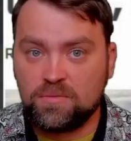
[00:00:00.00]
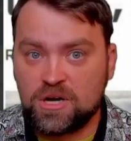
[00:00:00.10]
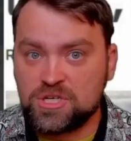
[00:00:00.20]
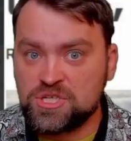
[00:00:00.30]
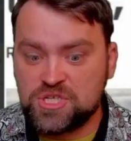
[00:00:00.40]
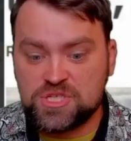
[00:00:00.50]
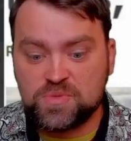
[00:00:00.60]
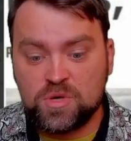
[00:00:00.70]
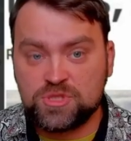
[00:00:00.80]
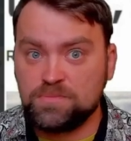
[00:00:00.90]
Russians
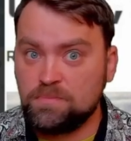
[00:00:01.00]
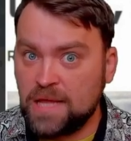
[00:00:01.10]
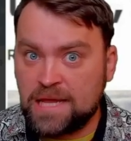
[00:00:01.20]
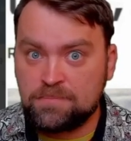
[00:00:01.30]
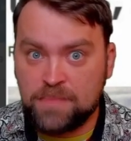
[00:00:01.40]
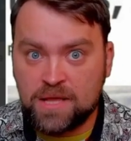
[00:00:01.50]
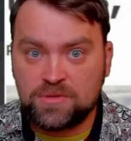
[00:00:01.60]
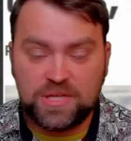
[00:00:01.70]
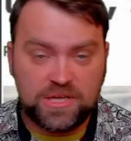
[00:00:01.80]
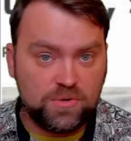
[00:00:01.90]
just want to blackmail
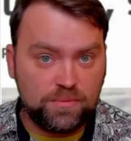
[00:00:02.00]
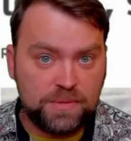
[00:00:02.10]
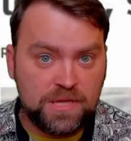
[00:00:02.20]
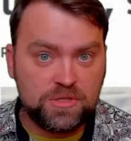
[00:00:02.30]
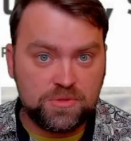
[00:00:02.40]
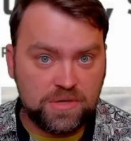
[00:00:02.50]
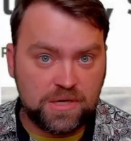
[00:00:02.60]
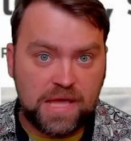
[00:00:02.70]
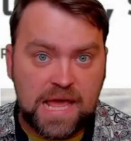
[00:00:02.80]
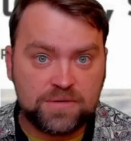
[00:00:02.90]
the European
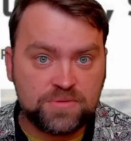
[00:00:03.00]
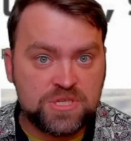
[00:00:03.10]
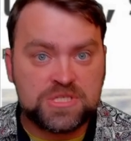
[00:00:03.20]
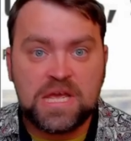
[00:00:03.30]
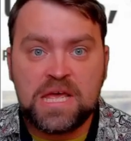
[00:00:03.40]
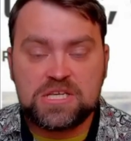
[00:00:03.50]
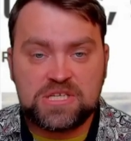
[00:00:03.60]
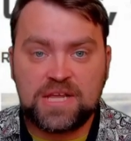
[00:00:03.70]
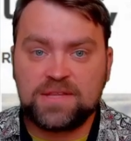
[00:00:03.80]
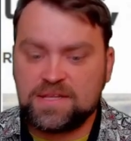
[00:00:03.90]
Union countries,
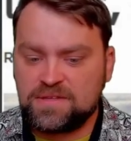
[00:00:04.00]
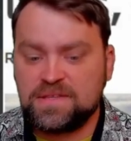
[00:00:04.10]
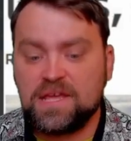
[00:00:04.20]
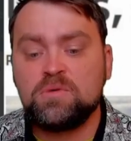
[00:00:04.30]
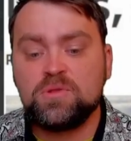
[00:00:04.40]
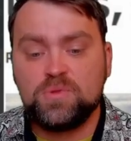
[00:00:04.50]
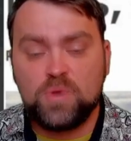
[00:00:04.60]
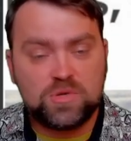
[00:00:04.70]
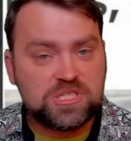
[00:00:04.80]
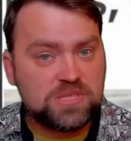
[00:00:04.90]
saying that they will
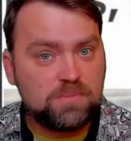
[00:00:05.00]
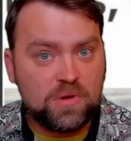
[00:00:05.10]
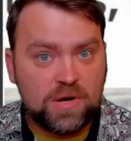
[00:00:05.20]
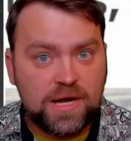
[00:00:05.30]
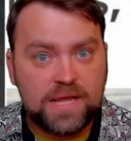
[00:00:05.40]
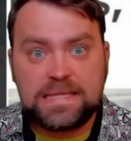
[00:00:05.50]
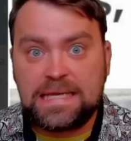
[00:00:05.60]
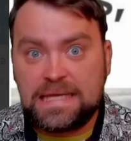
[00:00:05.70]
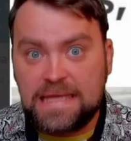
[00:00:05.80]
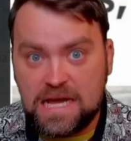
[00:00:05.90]
not supply
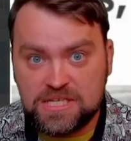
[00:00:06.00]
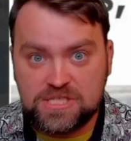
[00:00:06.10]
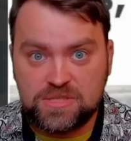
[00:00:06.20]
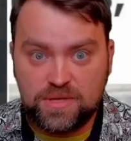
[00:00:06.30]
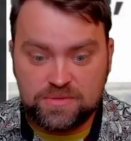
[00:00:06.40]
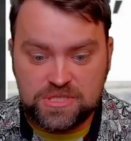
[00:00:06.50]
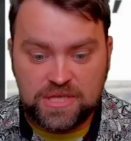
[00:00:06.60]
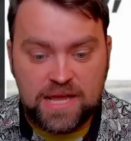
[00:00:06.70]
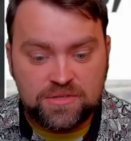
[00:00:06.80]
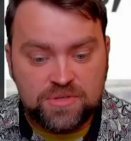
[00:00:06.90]
the gas to those
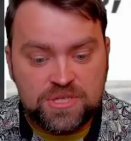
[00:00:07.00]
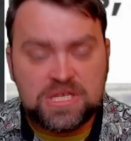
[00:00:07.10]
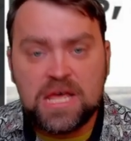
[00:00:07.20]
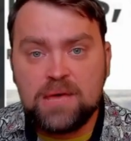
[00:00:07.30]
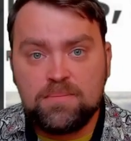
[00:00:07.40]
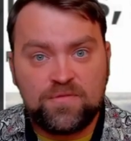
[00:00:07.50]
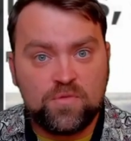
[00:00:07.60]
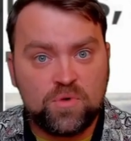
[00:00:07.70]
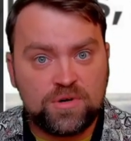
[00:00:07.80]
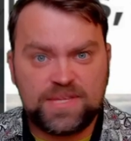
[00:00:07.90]
countries
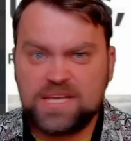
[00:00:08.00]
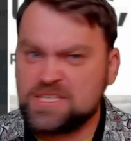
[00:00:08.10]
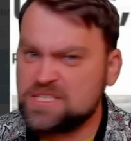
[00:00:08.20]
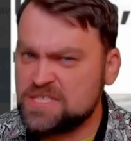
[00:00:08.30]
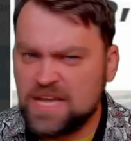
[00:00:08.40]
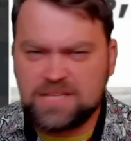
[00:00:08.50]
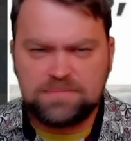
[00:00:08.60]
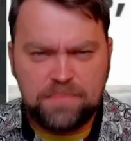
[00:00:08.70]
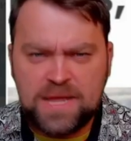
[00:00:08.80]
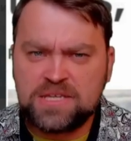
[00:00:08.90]
before they
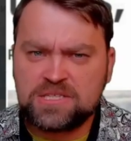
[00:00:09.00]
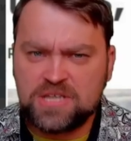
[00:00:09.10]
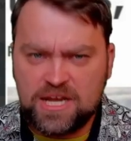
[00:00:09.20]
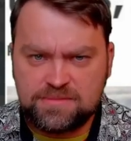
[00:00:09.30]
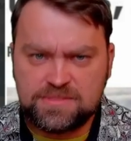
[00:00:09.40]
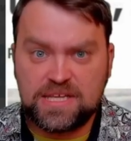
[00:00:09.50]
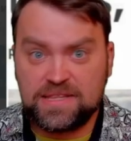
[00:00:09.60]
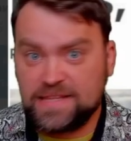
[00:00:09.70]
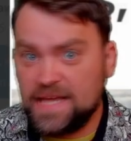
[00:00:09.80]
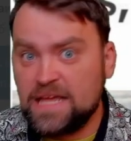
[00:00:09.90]
said many times
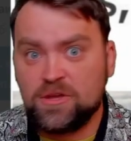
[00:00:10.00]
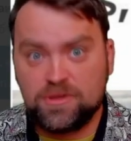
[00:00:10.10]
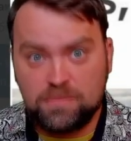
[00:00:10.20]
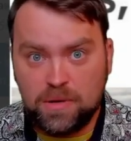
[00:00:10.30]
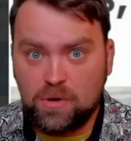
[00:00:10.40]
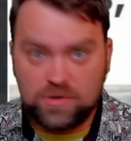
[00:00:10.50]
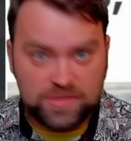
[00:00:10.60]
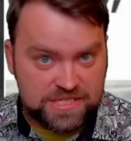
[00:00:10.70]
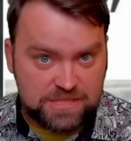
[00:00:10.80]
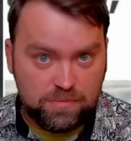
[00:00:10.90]
that they're gonna
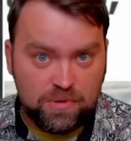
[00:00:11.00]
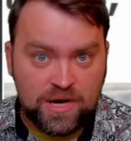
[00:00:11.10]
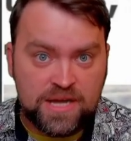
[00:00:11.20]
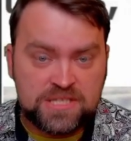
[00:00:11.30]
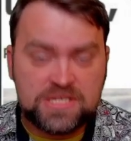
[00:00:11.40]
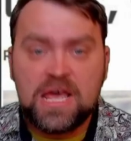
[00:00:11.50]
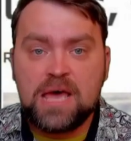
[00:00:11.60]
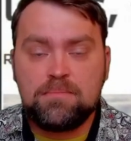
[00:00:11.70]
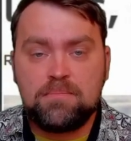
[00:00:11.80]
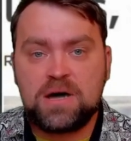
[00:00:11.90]
block the supplies,
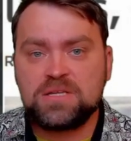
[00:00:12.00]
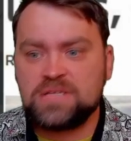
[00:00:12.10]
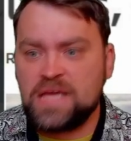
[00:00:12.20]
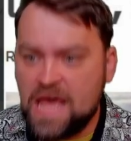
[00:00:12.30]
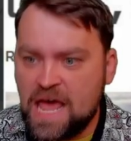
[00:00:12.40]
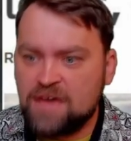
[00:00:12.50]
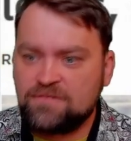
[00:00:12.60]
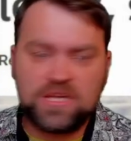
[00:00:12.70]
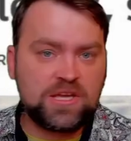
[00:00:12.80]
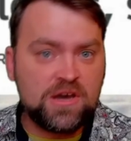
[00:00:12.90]
but they
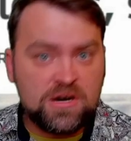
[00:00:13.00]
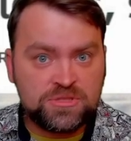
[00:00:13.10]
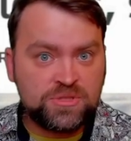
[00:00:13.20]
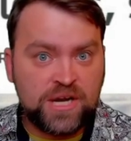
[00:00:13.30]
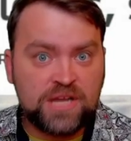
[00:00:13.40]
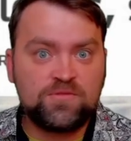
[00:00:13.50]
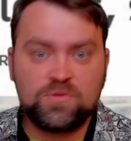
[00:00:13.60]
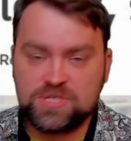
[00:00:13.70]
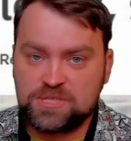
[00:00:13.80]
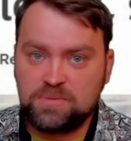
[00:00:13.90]
have the contract
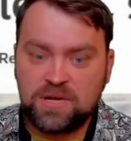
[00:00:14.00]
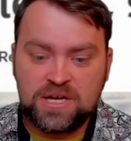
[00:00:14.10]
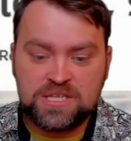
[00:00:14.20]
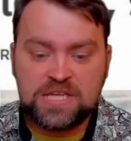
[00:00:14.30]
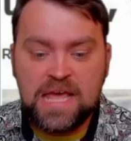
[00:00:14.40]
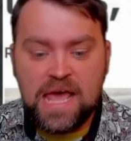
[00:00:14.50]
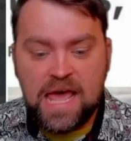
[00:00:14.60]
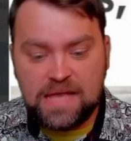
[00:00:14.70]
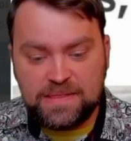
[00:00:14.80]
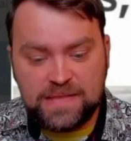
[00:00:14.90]
for supplies,
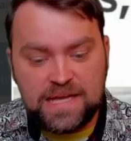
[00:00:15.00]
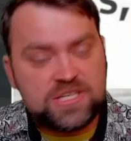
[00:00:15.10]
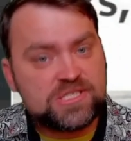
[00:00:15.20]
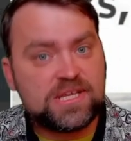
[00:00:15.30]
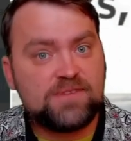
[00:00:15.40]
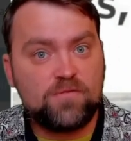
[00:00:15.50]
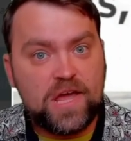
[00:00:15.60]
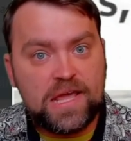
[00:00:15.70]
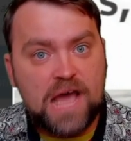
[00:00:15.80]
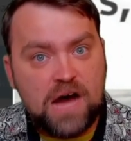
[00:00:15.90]
and that is the
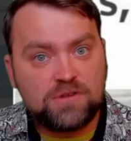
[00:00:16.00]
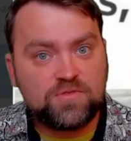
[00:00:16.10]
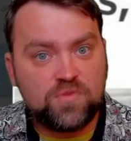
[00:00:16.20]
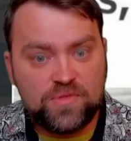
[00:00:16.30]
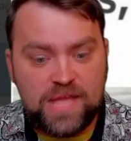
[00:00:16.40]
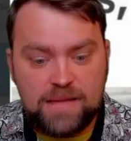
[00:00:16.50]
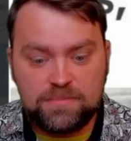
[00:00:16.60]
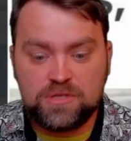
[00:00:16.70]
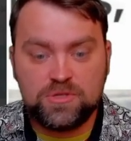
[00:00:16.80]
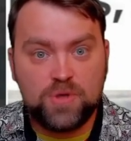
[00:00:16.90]
way out for
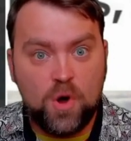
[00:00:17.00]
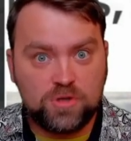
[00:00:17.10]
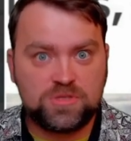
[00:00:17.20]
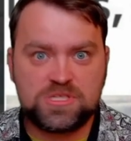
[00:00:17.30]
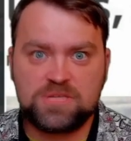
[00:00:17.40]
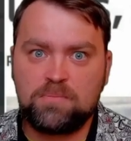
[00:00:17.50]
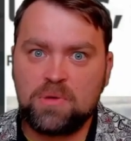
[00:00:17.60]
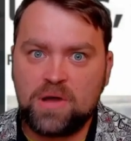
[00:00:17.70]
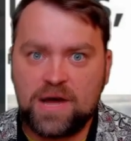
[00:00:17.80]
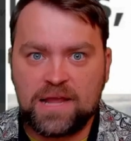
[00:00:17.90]
them not to
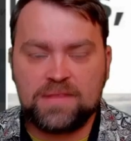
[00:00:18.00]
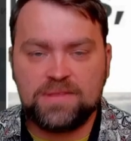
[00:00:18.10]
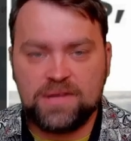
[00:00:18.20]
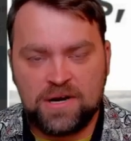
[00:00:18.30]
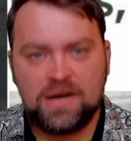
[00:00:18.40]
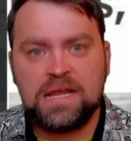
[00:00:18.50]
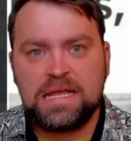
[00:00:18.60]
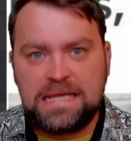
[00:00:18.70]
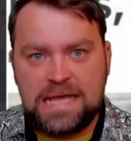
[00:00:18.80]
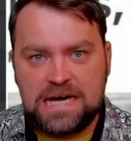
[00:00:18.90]
supply their
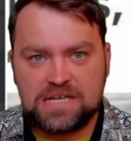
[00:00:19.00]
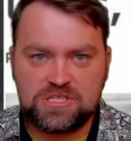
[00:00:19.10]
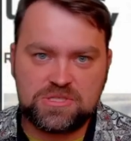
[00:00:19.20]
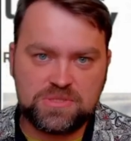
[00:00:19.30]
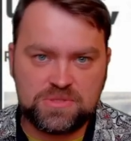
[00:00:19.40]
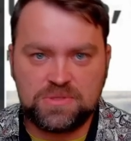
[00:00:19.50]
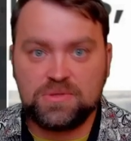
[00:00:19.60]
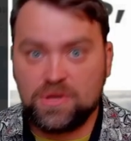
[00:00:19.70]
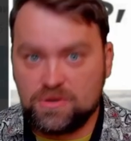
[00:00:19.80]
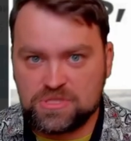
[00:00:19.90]
gas to
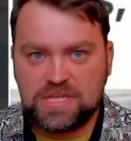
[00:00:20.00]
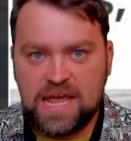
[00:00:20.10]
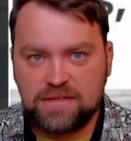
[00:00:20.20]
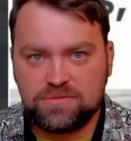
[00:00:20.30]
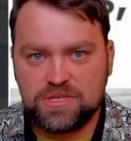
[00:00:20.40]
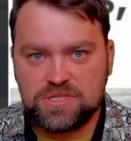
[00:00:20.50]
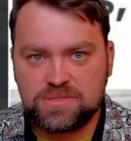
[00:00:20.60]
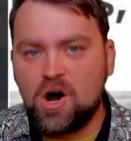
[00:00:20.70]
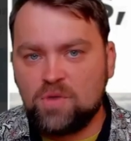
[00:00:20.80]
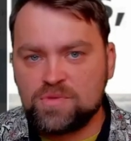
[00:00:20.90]
those
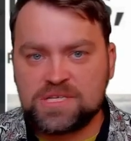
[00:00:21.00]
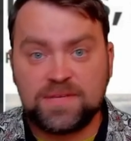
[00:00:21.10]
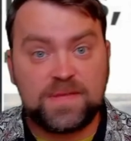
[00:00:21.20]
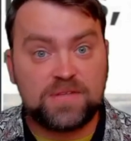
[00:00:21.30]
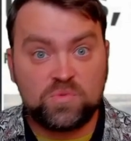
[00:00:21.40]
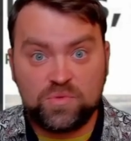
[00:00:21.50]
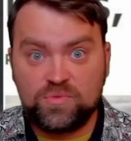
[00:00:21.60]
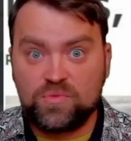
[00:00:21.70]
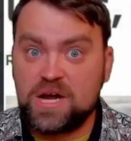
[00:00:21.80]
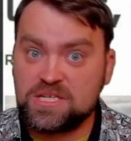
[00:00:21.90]
countries. Obviously, that would
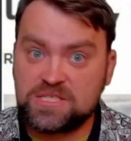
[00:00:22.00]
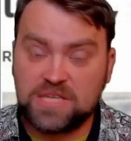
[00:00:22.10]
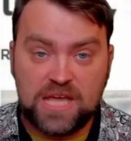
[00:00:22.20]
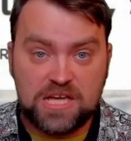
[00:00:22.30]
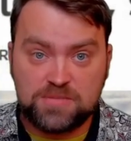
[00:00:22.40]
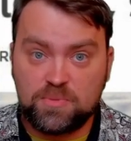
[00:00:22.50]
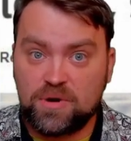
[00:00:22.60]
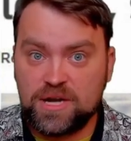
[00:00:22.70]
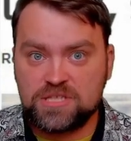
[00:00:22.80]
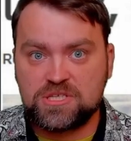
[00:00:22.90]
raise the gas
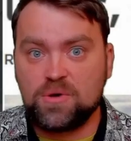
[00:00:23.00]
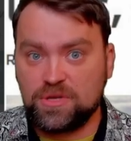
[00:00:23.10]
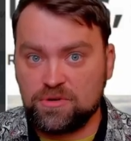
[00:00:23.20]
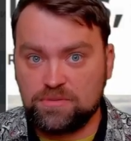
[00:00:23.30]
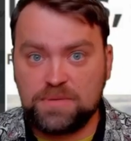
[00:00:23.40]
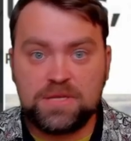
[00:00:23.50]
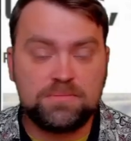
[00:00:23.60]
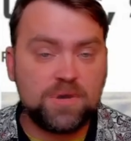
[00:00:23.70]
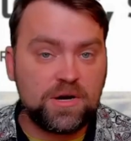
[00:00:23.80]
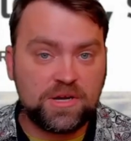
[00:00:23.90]
price on the
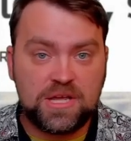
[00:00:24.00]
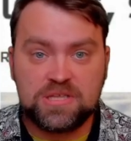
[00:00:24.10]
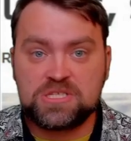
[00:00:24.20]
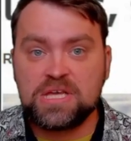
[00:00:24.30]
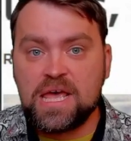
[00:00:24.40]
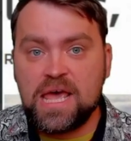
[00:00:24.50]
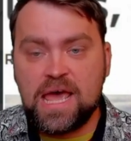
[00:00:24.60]
European markets.